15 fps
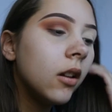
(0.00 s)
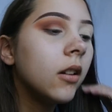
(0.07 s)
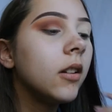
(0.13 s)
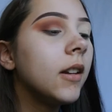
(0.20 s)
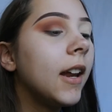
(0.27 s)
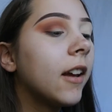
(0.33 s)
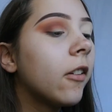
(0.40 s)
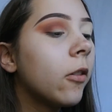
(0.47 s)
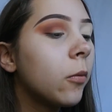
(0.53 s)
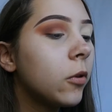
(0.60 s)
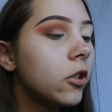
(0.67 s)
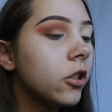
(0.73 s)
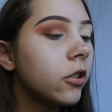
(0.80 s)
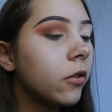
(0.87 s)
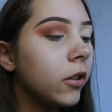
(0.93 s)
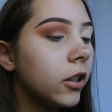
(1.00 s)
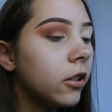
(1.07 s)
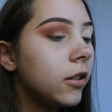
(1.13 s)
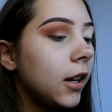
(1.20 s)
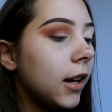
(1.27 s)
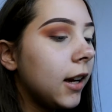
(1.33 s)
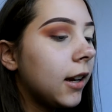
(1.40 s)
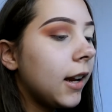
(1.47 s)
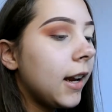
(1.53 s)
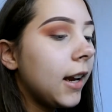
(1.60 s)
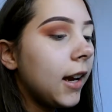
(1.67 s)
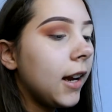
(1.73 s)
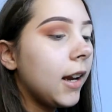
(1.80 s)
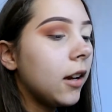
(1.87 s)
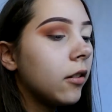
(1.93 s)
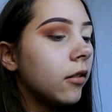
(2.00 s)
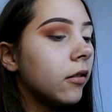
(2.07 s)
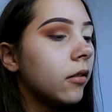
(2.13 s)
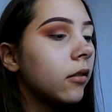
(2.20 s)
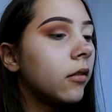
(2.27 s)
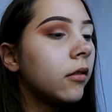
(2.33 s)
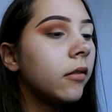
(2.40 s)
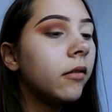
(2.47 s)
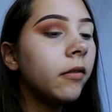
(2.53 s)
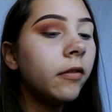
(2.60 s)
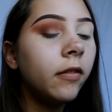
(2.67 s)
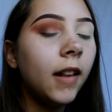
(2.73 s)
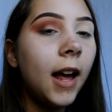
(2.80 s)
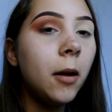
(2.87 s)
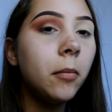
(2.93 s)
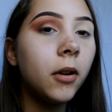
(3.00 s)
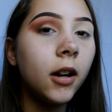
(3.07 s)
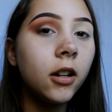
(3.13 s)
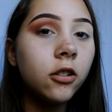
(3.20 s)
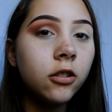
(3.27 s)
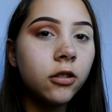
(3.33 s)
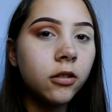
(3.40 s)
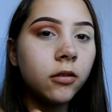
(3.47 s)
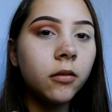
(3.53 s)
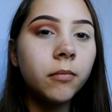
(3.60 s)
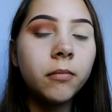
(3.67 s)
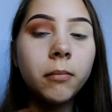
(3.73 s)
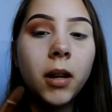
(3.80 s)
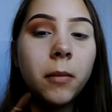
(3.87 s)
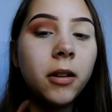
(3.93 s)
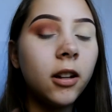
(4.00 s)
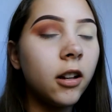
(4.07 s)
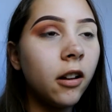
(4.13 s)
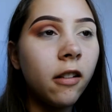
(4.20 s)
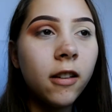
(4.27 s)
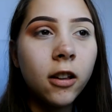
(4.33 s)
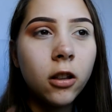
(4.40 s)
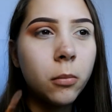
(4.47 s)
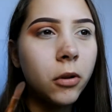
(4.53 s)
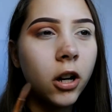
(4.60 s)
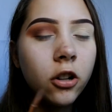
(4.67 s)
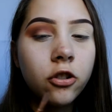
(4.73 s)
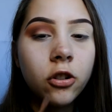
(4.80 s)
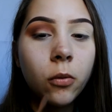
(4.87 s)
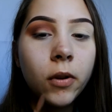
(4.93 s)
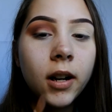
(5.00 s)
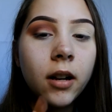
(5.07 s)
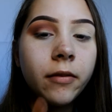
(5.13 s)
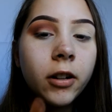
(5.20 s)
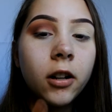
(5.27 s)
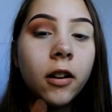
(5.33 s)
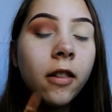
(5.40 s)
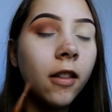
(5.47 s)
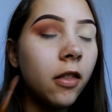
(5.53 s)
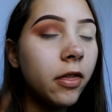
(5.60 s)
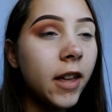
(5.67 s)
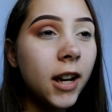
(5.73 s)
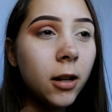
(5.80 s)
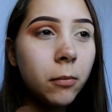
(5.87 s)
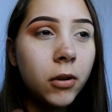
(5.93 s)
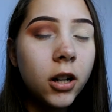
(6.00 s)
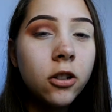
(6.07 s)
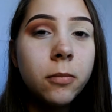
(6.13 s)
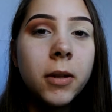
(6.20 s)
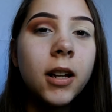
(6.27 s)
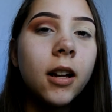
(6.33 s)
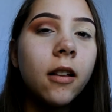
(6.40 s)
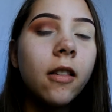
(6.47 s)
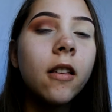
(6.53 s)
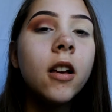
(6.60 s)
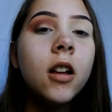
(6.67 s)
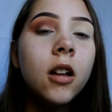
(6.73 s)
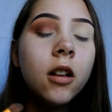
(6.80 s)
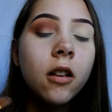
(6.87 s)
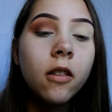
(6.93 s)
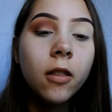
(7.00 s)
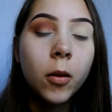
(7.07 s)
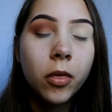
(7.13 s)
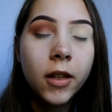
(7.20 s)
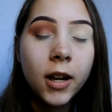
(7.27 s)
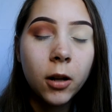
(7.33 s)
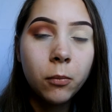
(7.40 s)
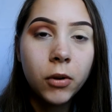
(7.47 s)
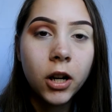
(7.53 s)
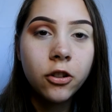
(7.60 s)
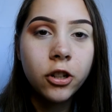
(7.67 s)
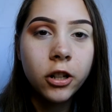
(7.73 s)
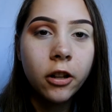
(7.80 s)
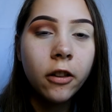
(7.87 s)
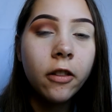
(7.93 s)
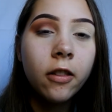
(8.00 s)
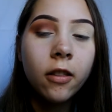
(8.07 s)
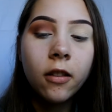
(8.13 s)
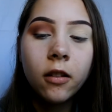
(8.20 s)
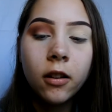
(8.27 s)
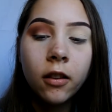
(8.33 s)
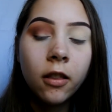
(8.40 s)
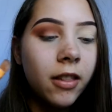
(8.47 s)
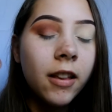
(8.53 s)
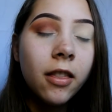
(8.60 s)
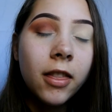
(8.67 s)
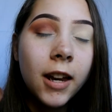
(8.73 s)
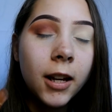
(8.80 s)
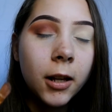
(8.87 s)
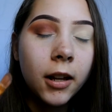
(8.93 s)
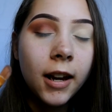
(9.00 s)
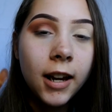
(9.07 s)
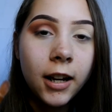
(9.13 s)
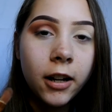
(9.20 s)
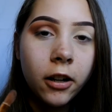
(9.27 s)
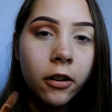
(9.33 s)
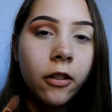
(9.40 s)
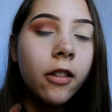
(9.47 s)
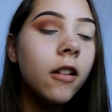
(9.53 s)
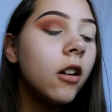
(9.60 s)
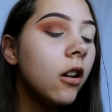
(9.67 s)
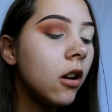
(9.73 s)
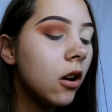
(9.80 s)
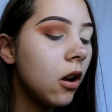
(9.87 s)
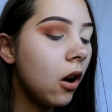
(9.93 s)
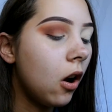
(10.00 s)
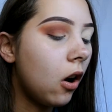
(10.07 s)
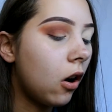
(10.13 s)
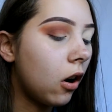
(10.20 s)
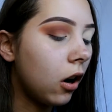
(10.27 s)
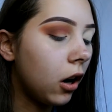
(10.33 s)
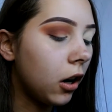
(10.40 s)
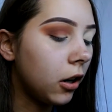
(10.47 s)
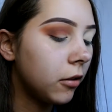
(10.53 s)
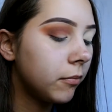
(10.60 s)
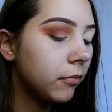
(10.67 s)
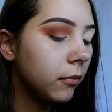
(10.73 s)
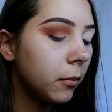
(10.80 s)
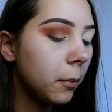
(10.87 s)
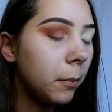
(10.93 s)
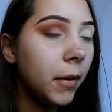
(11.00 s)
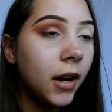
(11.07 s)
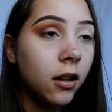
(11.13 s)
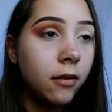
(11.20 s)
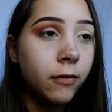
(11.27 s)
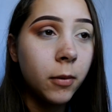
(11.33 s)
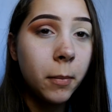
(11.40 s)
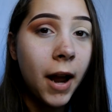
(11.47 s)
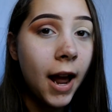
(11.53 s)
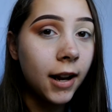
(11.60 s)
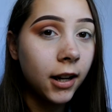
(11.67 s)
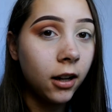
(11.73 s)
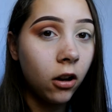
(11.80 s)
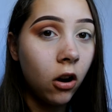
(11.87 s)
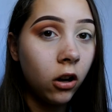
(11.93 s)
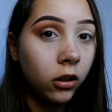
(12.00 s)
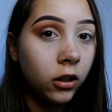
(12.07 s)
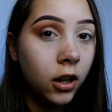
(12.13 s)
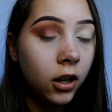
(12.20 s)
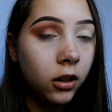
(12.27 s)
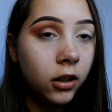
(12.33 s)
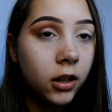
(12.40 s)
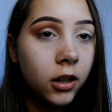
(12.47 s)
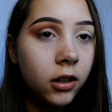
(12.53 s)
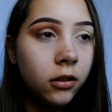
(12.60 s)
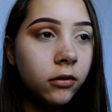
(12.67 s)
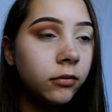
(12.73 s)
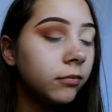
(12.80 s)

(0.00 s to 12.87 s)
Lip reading: Next, we're just going to take a flat brush, maybe a concealer brush or whatever, a synthetic brush, because synthetic brushes and synthetic hairs are better for packing on color.